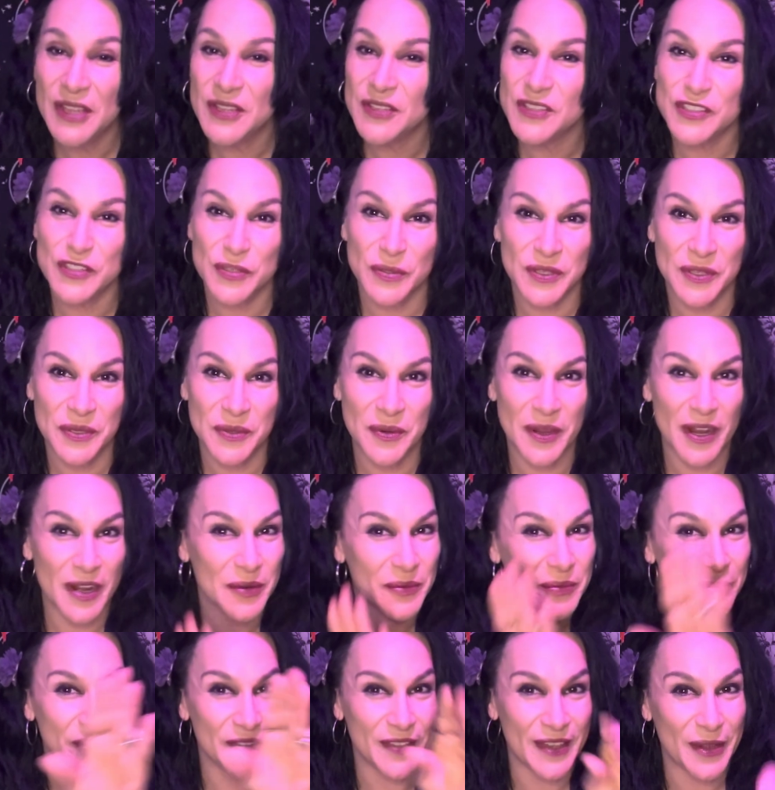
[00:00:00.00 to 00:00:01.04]
So you are,
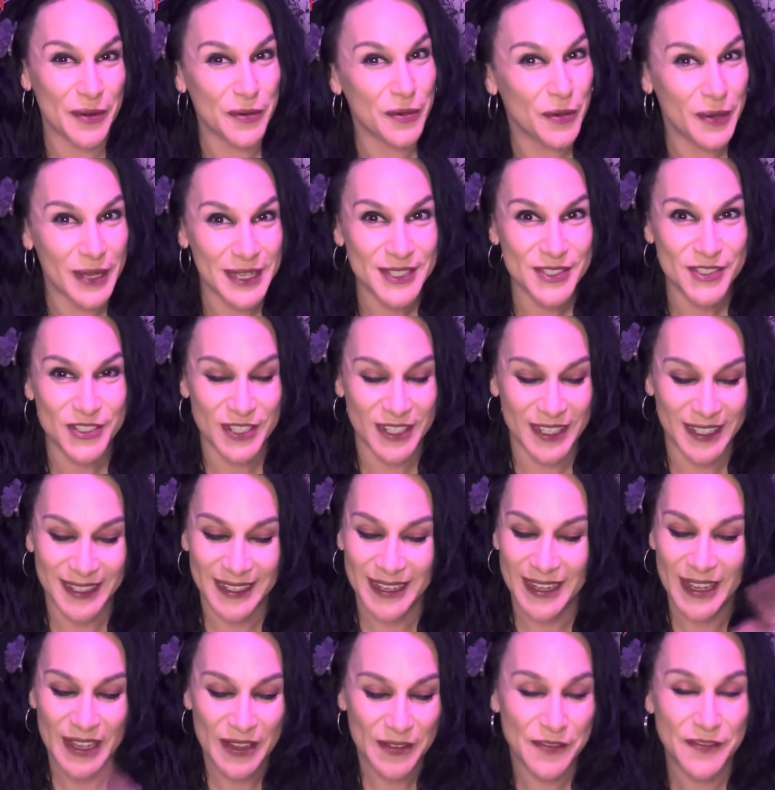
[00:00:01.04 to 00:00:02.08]
without question,
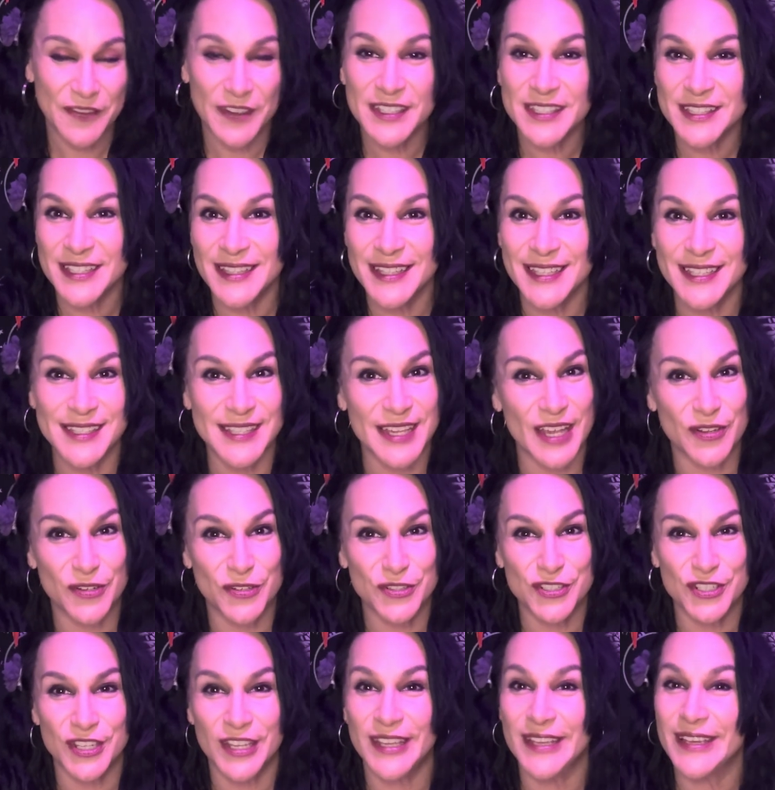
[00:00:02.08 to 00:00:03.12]
fixing this
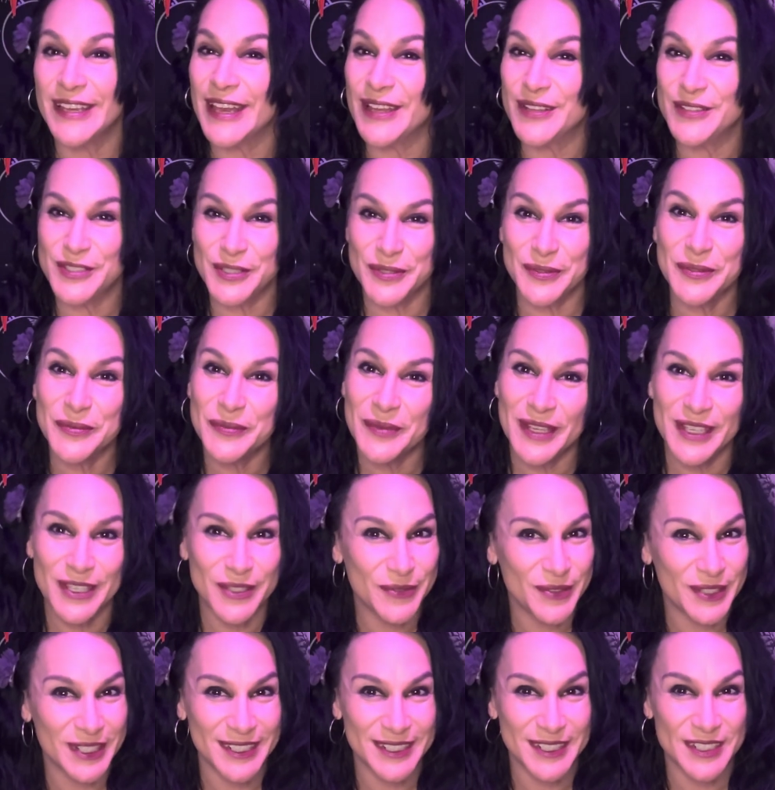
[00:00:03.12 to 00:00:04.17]
energy and doing what you
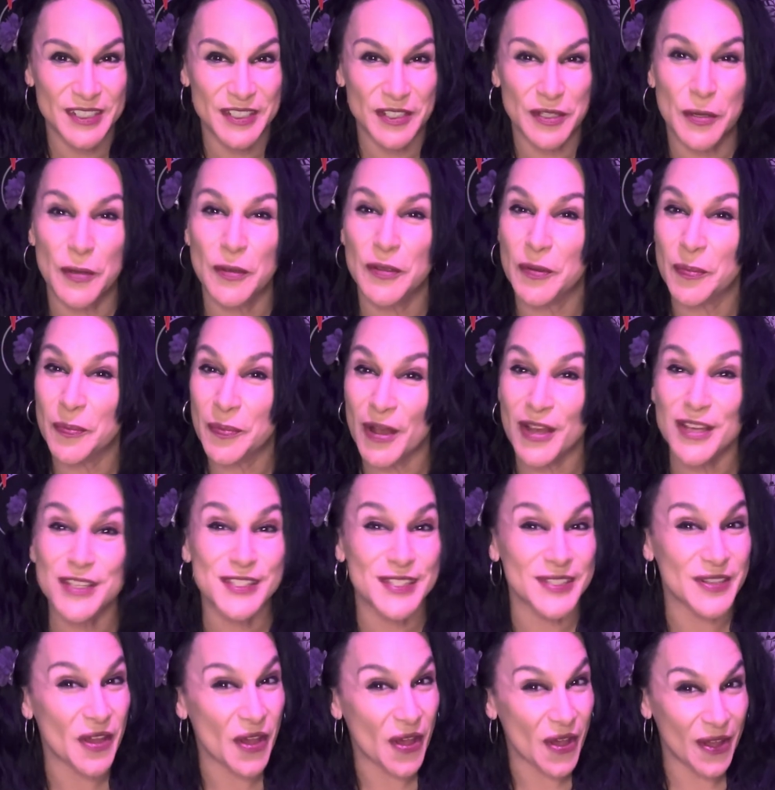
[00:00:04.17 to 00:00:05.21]
need to do. You're
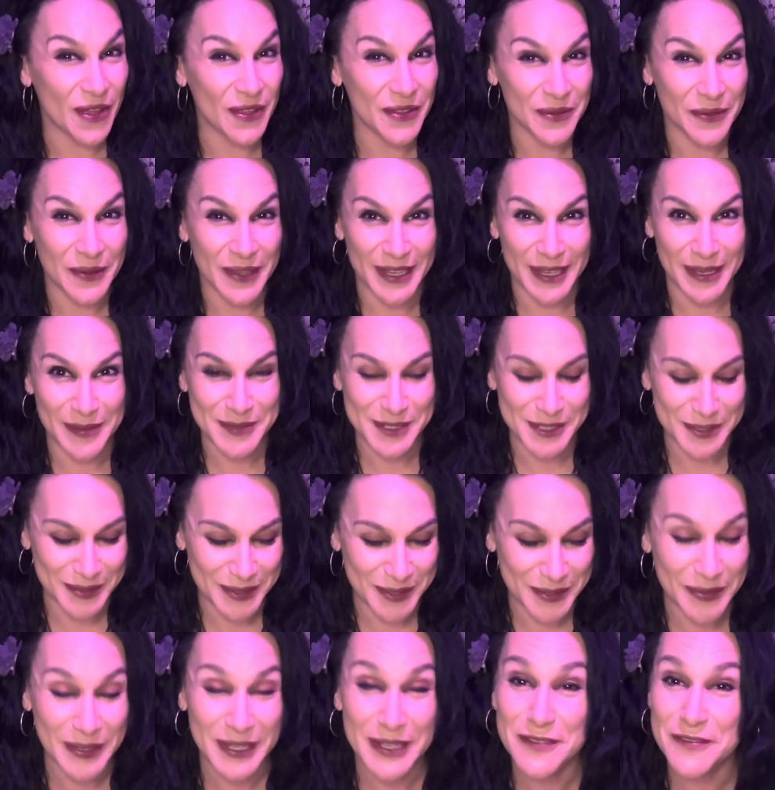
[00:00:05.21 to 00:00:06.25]
bossing all the way up to a
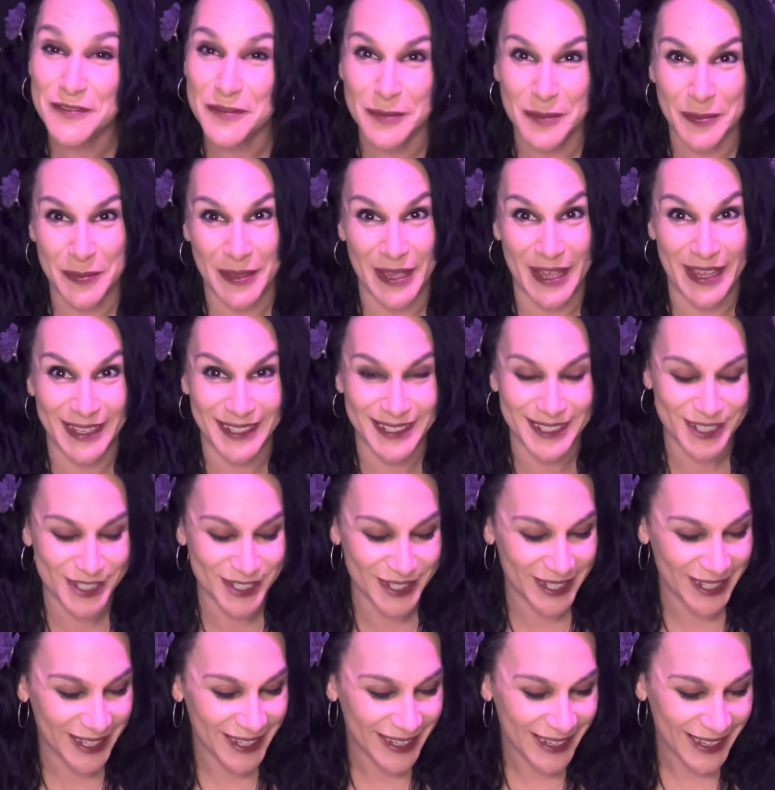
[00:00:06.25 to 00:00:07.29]
Queen from a Page.
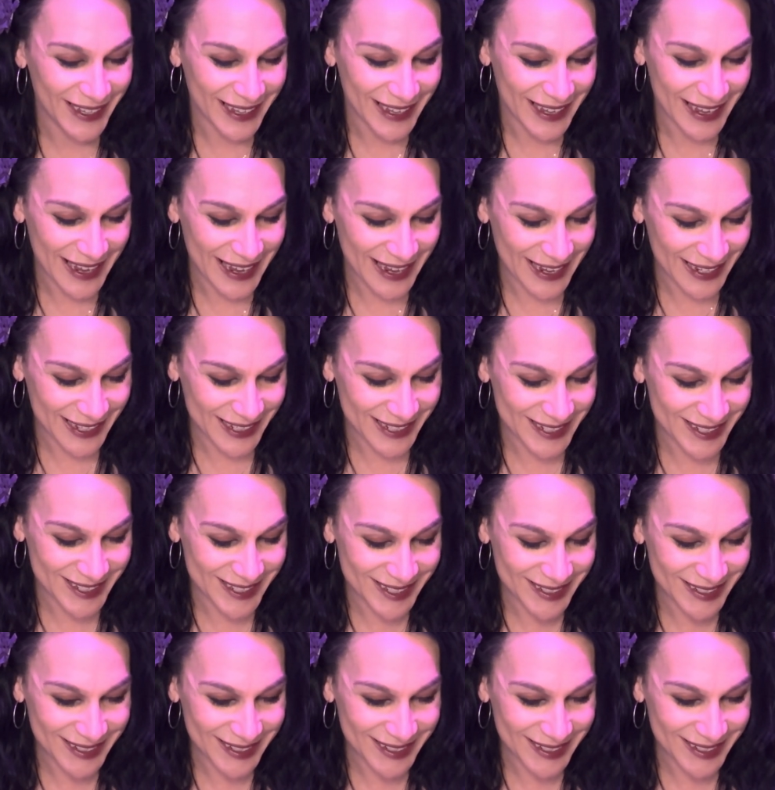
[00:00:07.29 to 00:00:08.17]
And